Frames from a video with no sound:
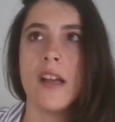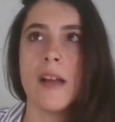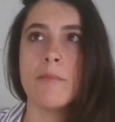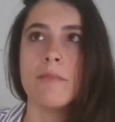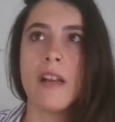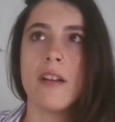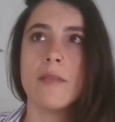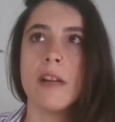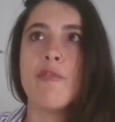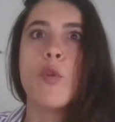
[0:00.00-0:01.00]

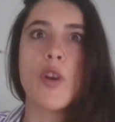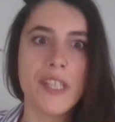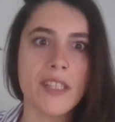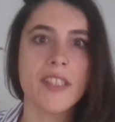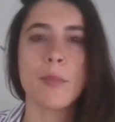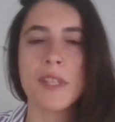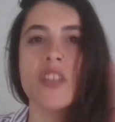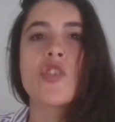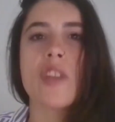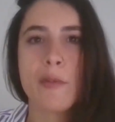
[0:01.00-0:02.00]
avoiding a little bit
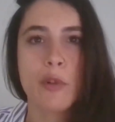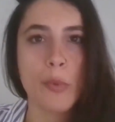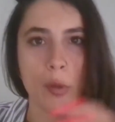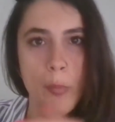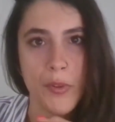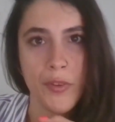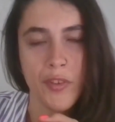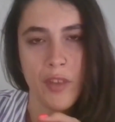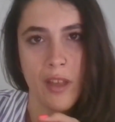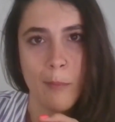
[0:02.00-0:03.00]
the general
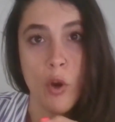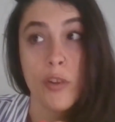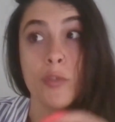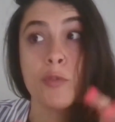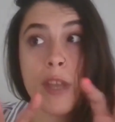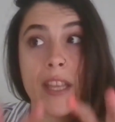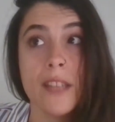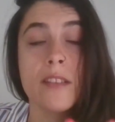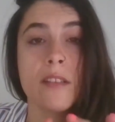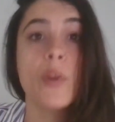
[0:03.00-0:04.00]
purpose models
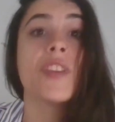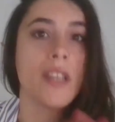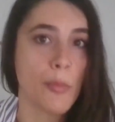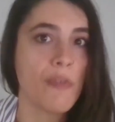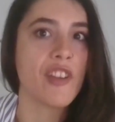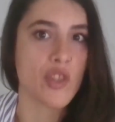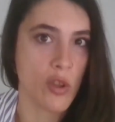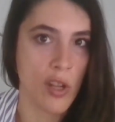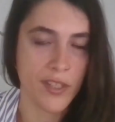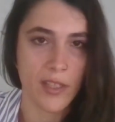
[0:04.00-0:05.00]
within the professional
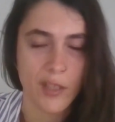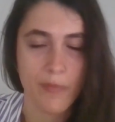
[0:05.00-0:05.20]
context,